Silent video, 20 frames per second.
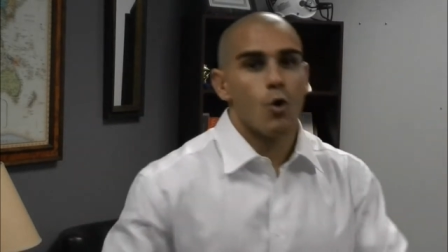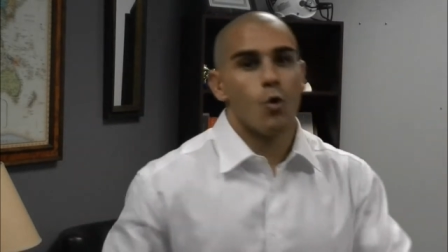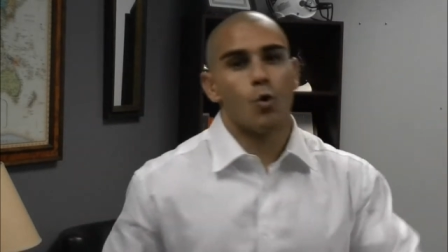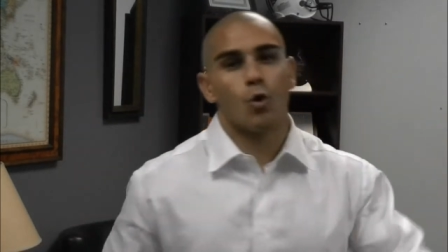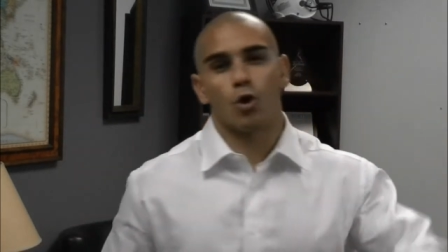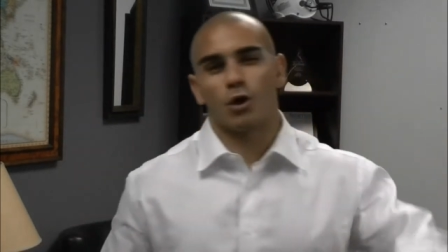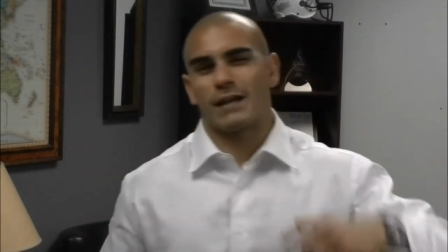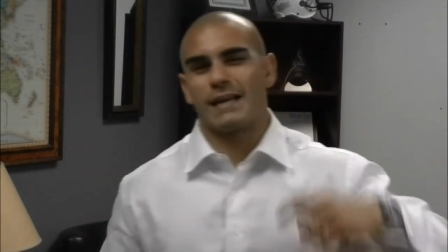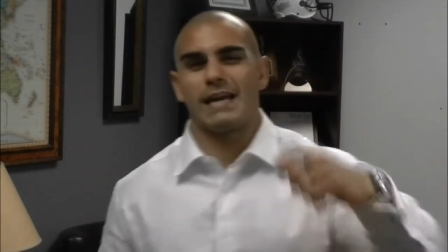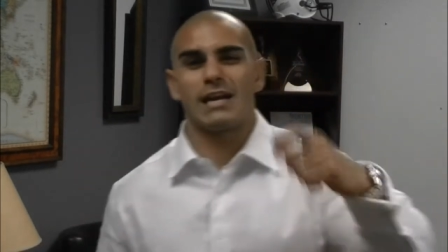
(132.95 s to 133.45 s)

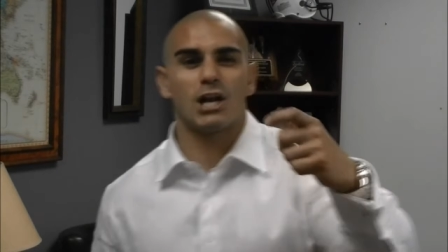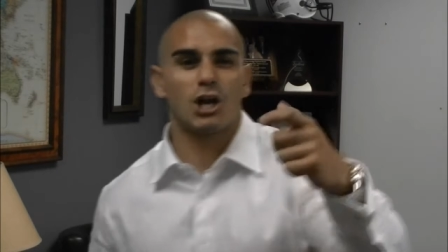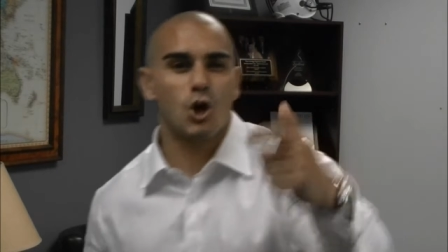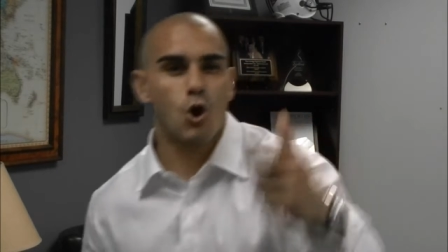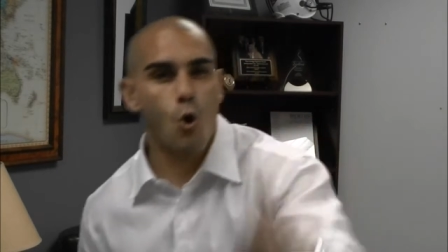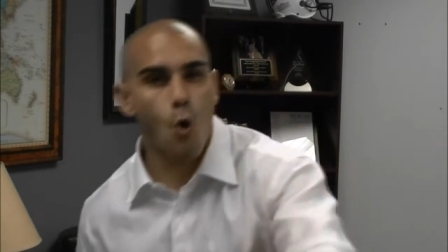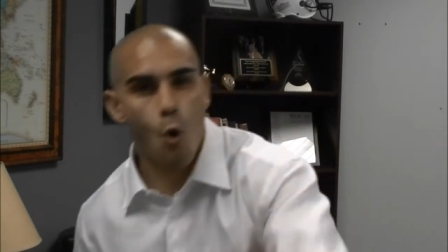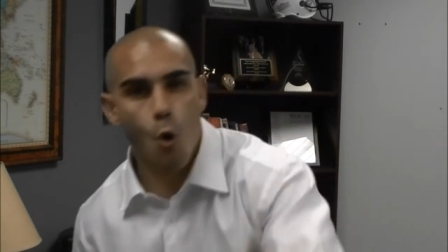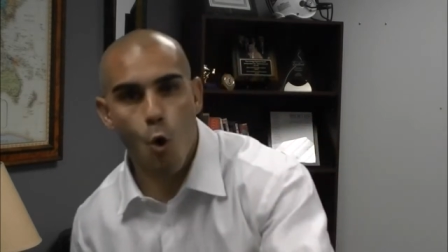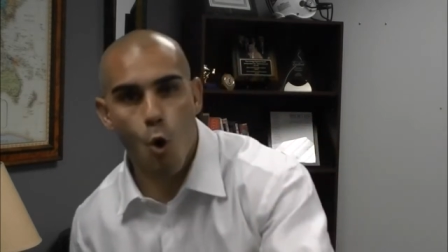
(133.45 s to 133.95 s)
or get a
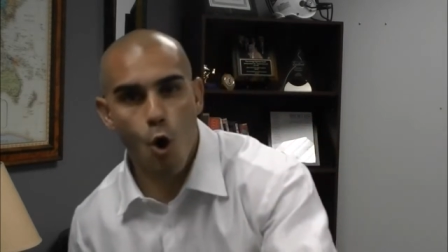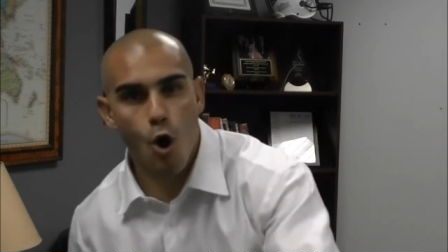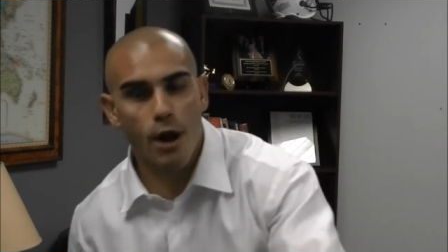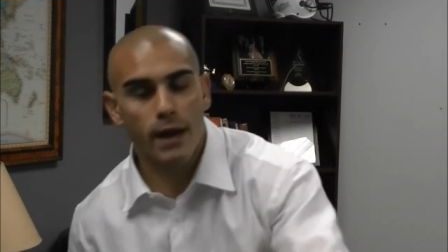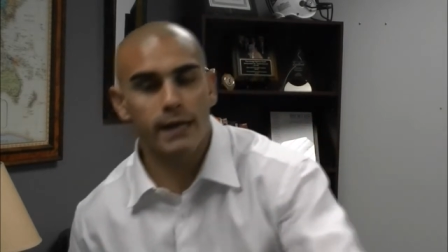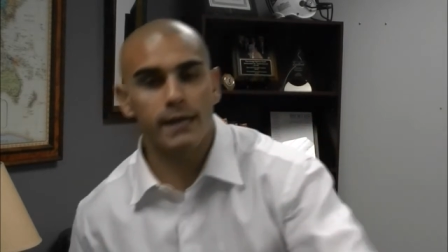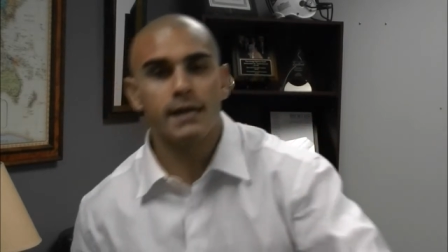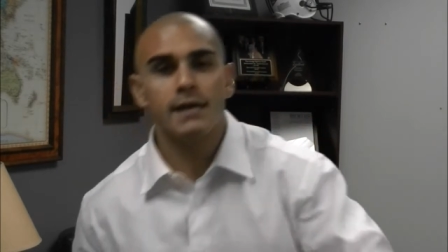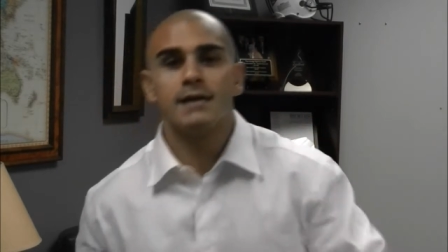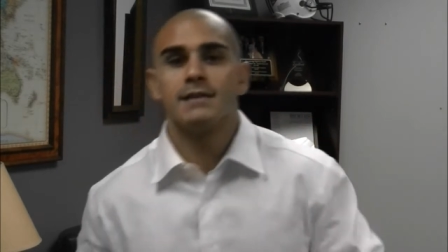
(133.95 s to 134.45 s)

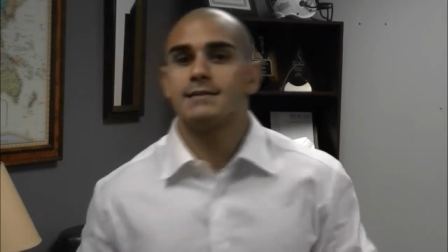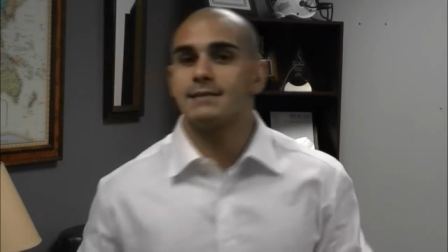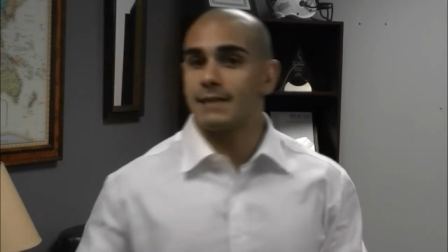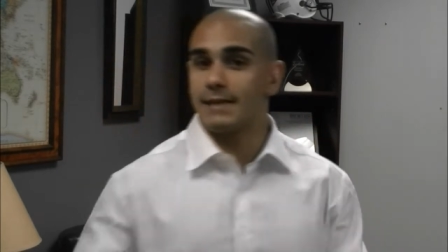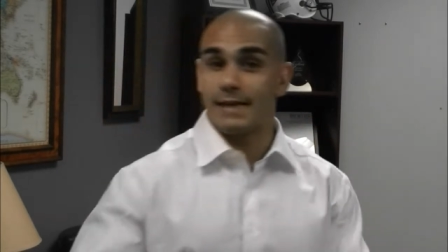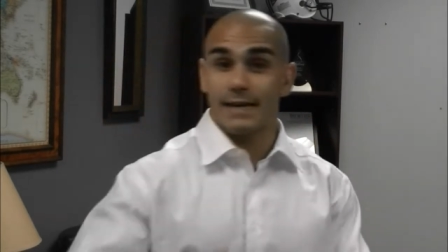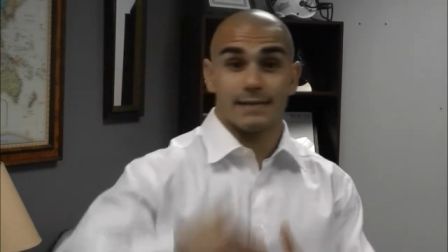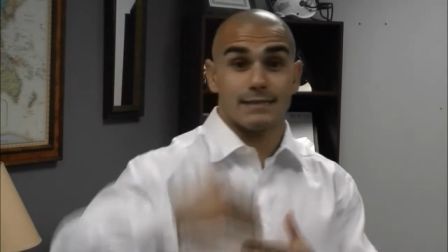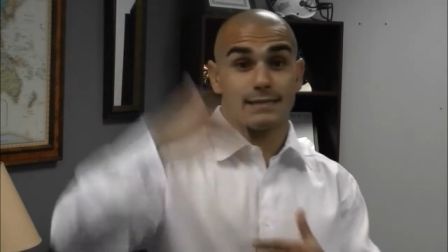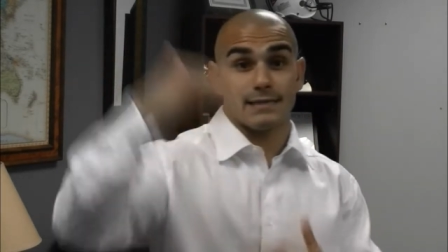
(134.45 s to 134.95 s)
coin to
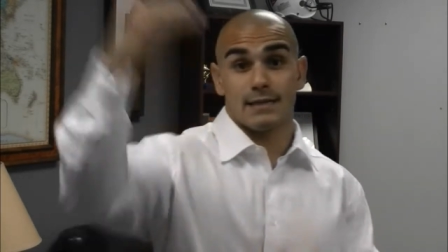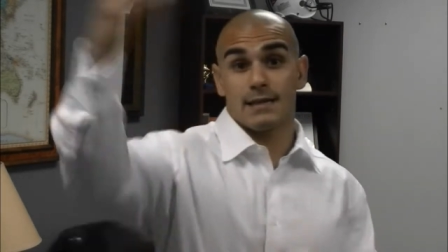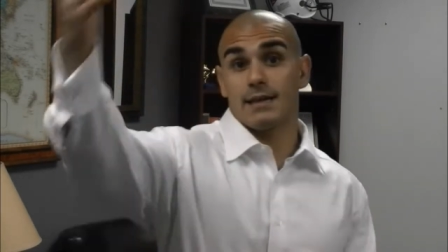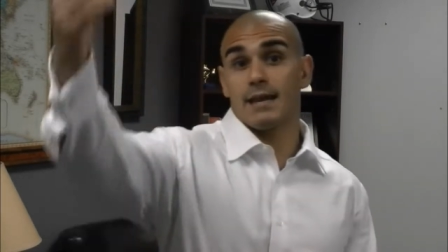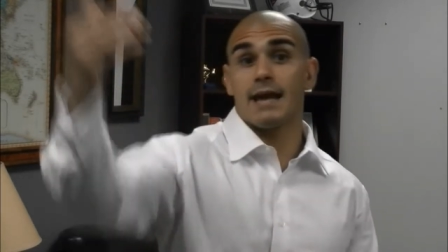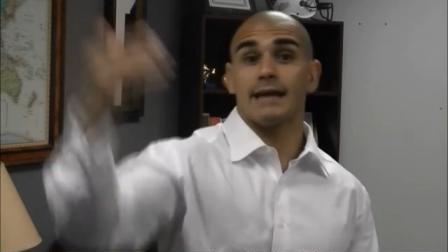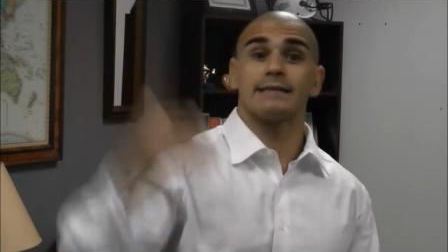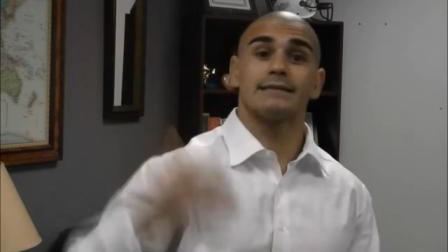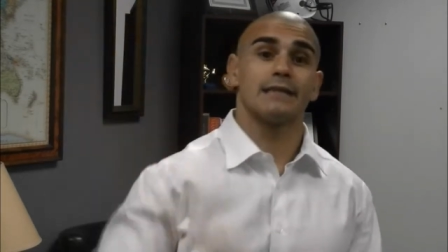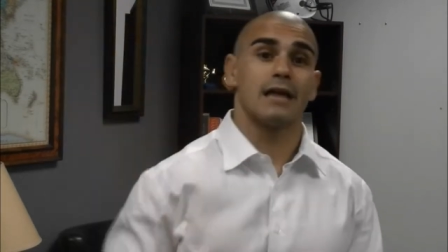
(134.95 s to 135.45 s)
get to the
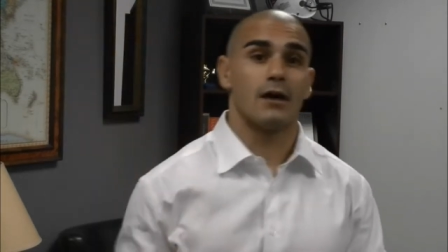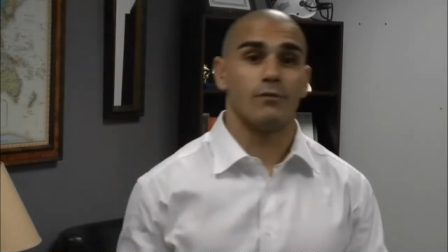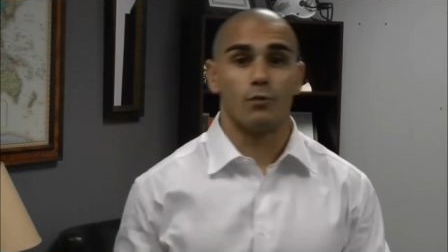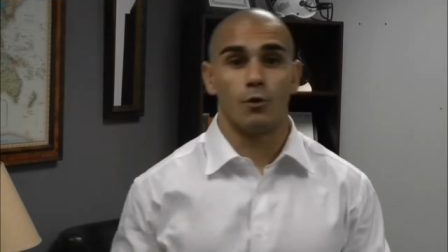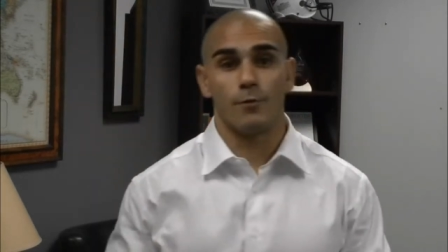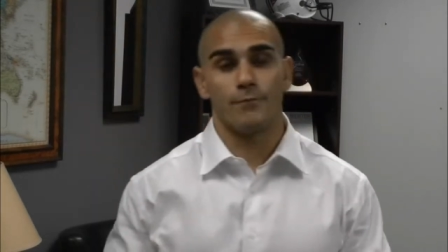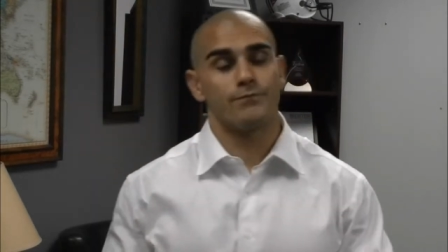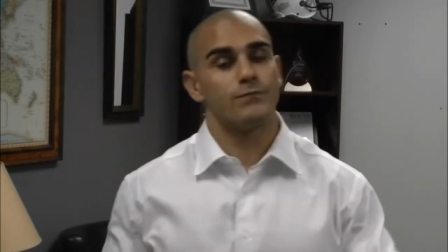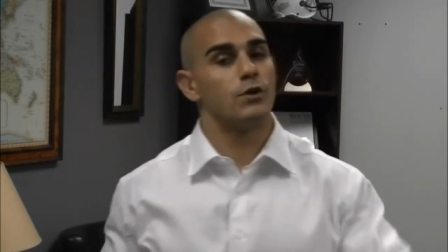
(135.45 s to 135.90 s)
next level.